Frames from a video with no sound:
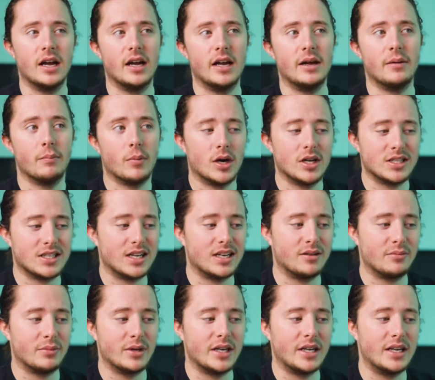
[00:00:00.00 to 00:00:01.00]
It might
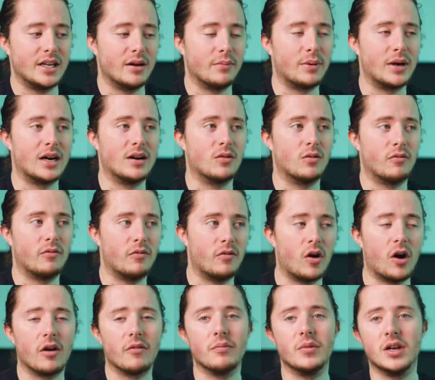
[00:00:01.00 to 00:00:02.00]
take me about
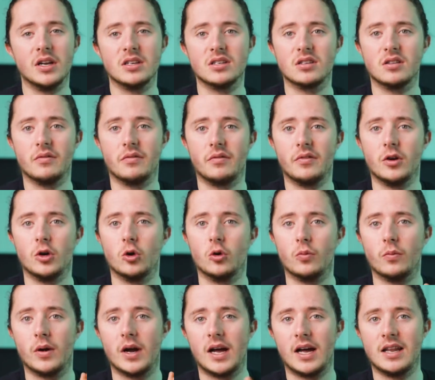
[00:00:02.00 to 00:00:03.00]
5 minutes to
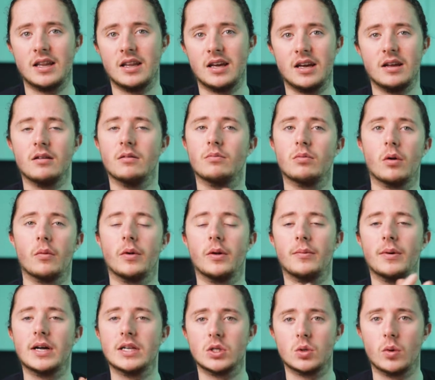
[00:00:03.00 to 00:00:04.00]
film, and then probably
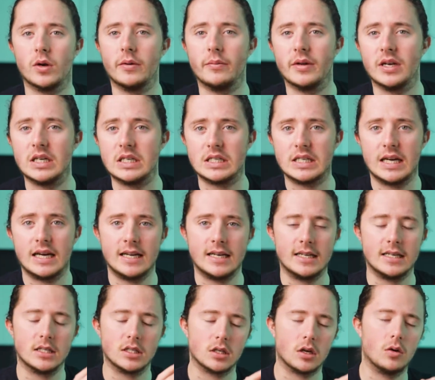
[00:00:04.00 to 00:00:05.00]
about 20 minutes to
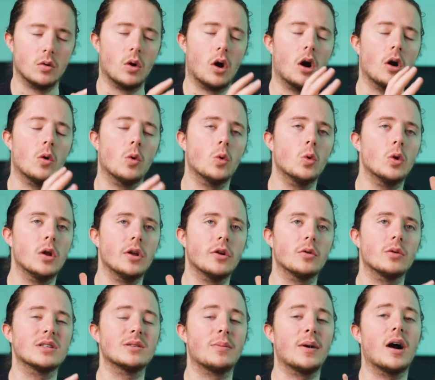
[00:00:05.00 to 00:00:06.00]
edit. So all in
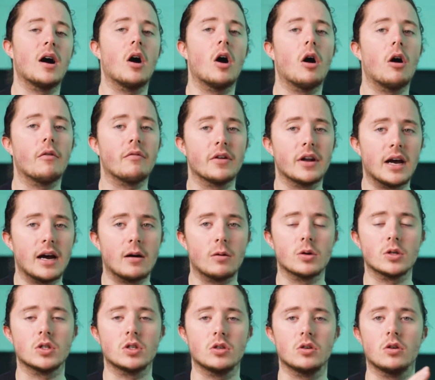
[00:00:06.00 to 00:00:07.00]
all, it's about half an
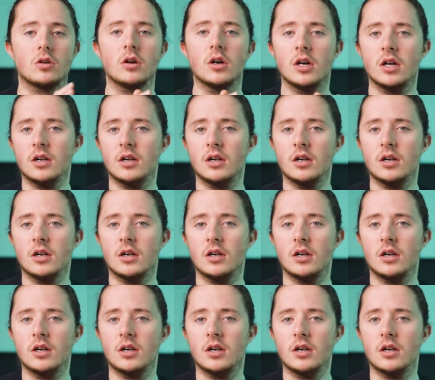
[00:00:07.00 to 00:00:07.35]
hour to